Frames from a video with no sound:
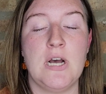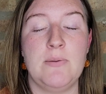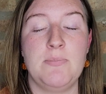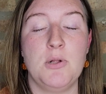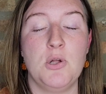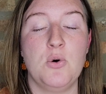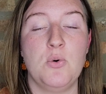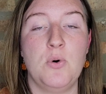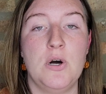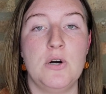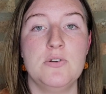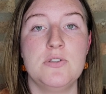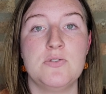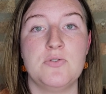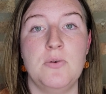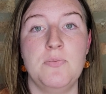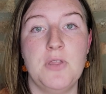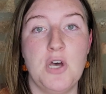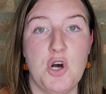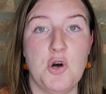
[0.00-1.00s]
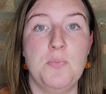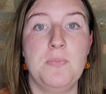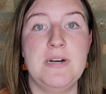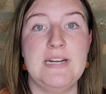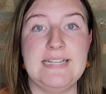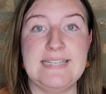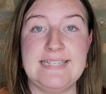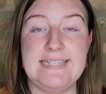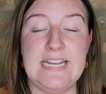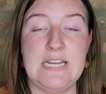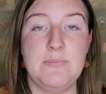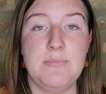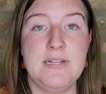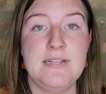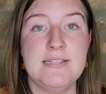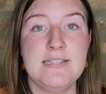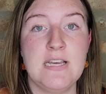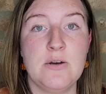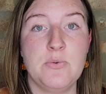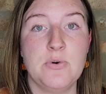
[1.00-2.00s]
couple quotes from the opening
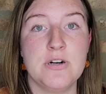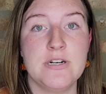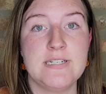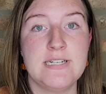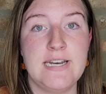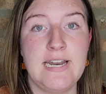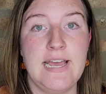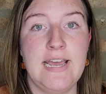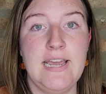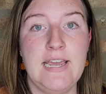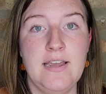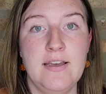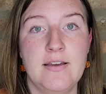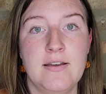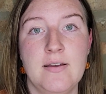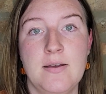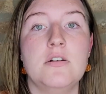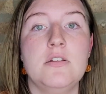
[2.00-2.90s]
statements that were today.